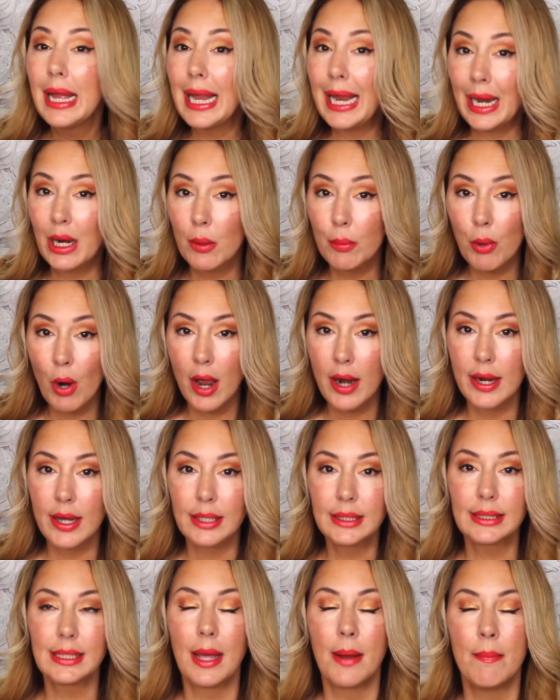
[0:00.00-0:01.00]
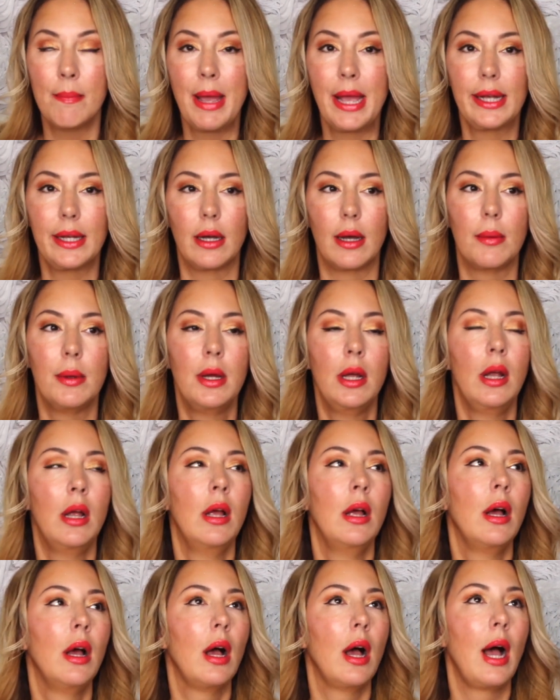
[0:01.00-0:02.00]
hair products and makeup.
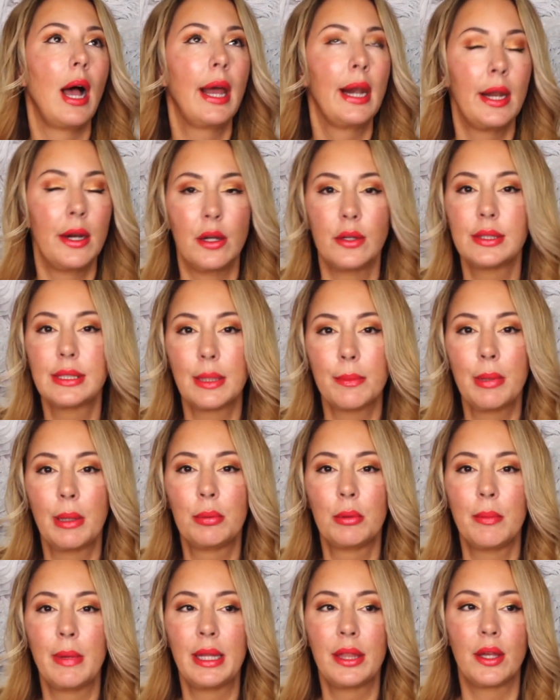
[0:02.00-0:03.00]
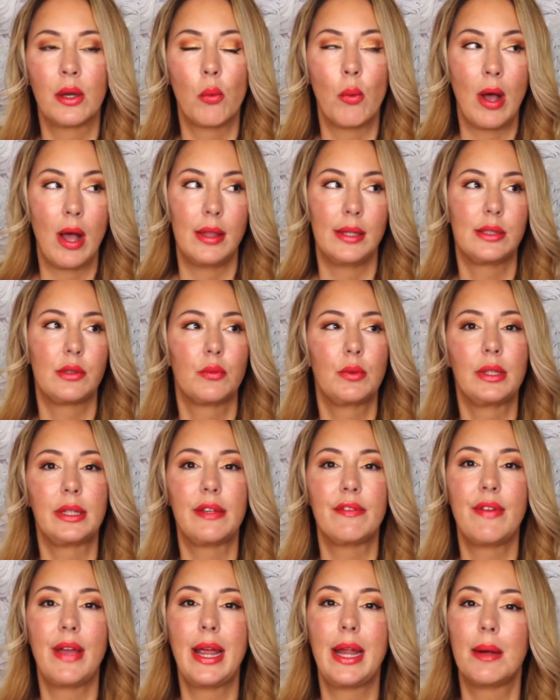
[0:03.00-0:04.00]
And I know some people may think, wow, that's really
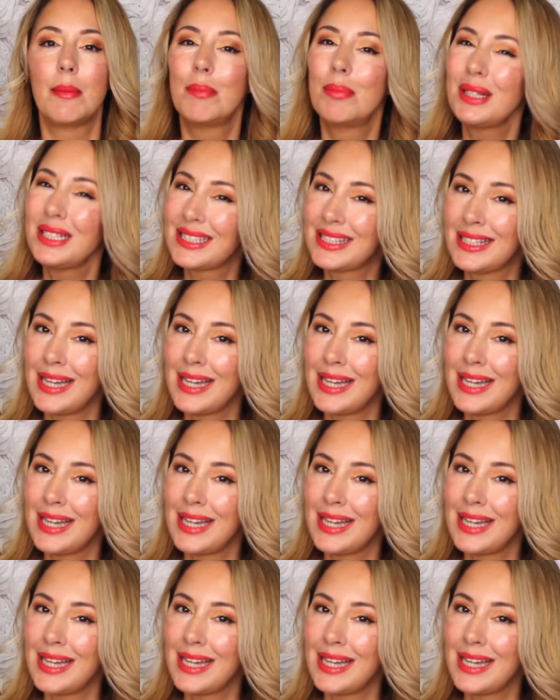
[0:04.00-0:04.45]
vain, but it's